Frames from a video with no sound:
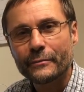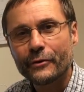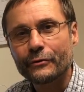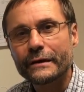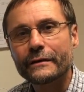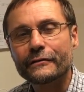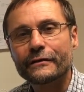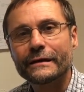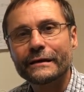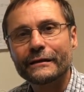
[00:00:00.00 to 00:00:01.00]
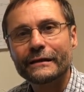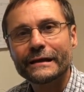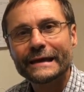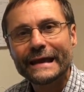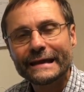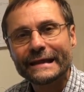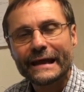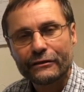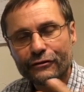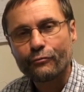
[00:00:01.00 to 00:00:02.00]
about getting
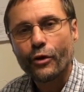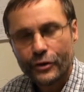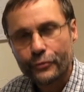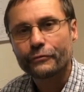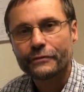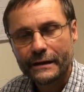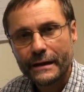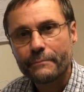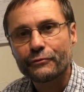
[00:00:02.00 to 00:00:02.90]
that SMART goal set up.